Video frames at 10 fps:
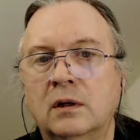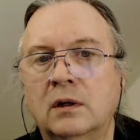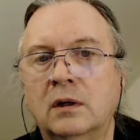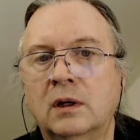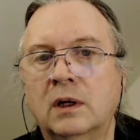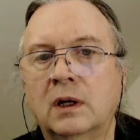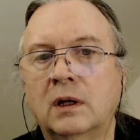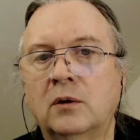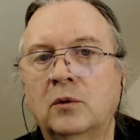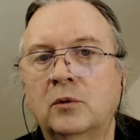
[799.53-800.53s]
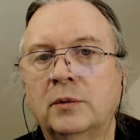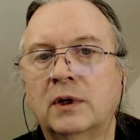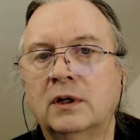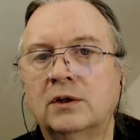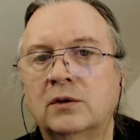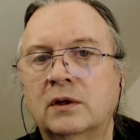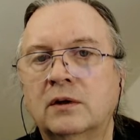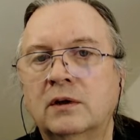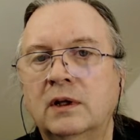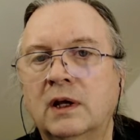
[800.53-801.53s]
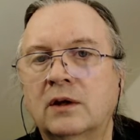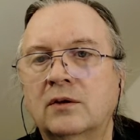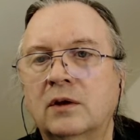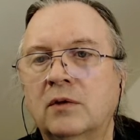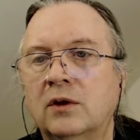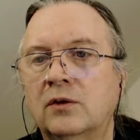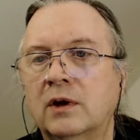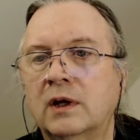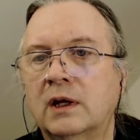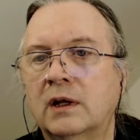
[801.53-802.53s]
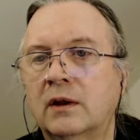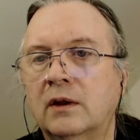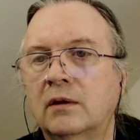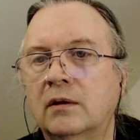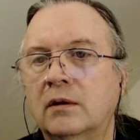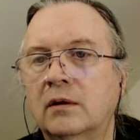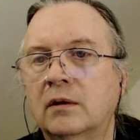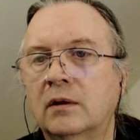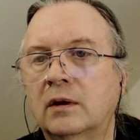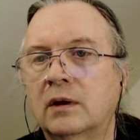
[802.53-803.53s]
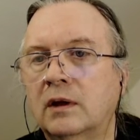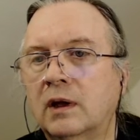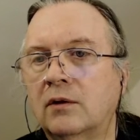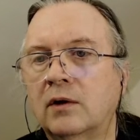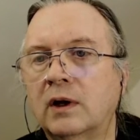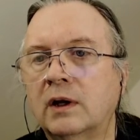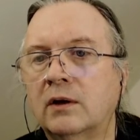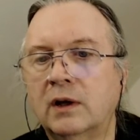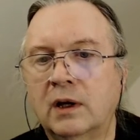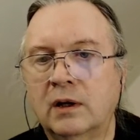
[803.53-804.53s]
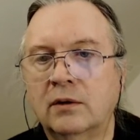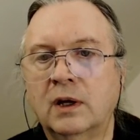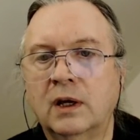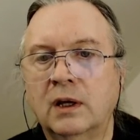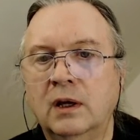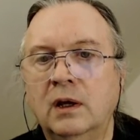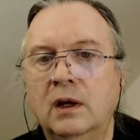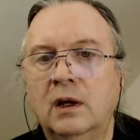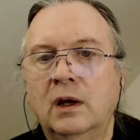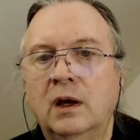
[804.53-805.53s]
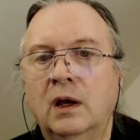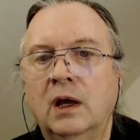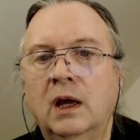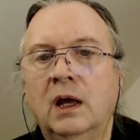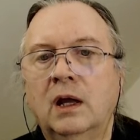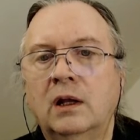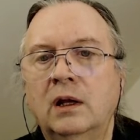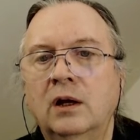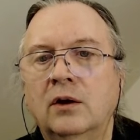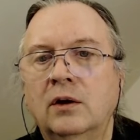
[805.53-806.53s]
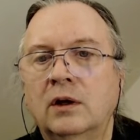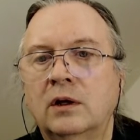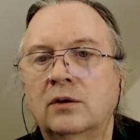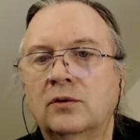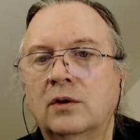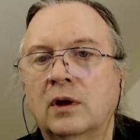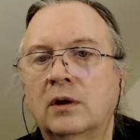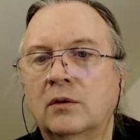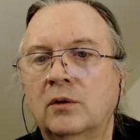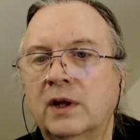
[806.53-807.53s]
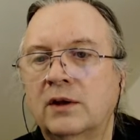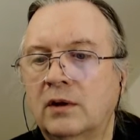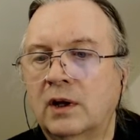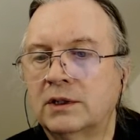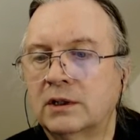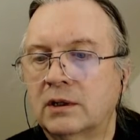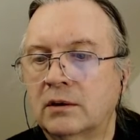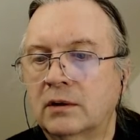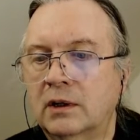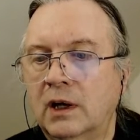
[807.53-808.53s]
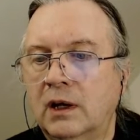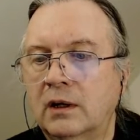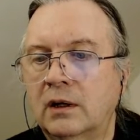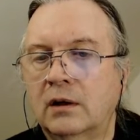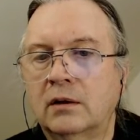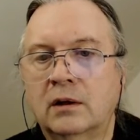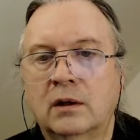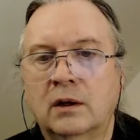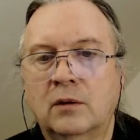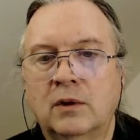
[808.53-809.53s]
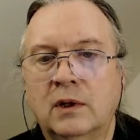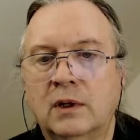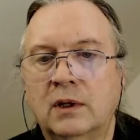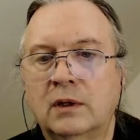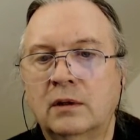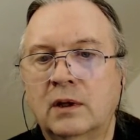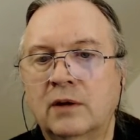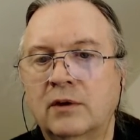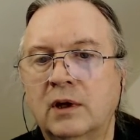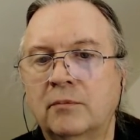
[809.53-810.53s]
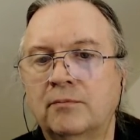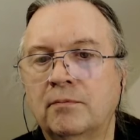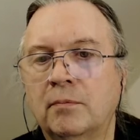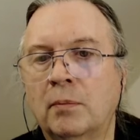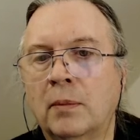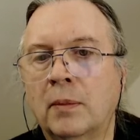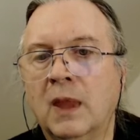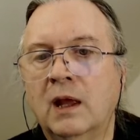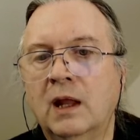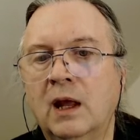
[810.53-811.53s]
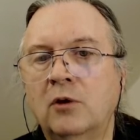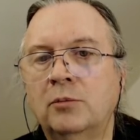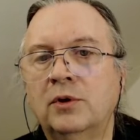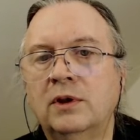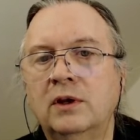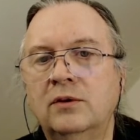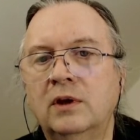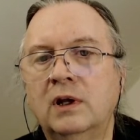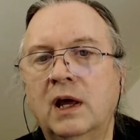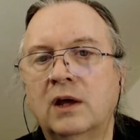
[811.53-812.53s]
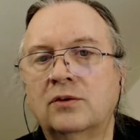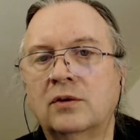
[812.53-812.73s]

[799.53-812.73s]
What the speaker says: and I'm hoping that you can see that because I'm not looking at that right now. Yeah, okay. And here is oh, that's the logic. Get out of here. I want the life cam. Now I put these in as